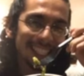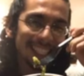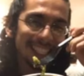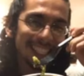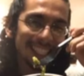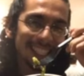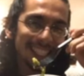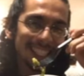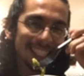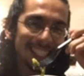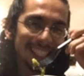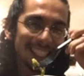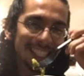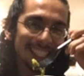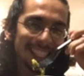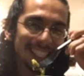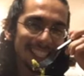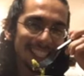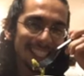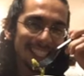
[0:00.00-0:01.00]

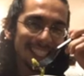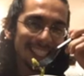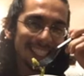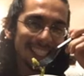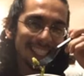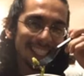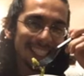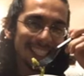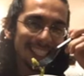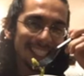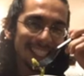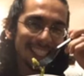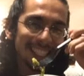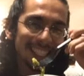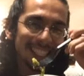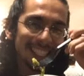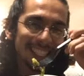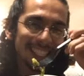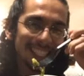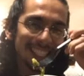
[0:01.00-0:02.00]

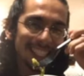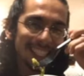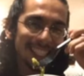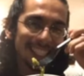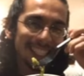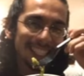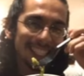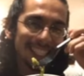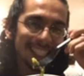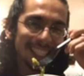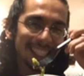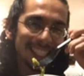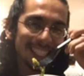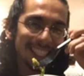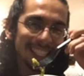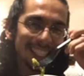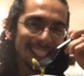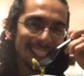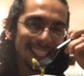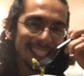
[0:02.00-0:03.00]
[no speech]